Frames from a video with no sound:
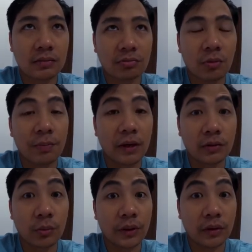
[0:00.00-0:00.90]
compared
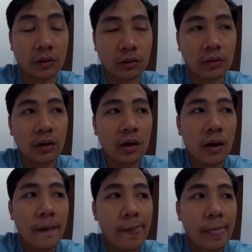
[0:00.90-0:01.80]
to winter.
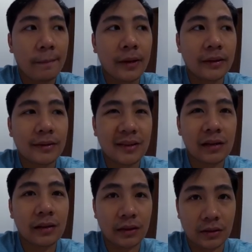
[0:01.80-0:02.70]
But still,
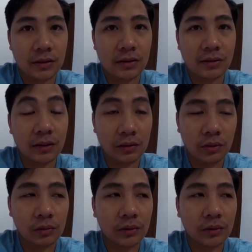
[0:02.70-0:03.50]
it is still cold.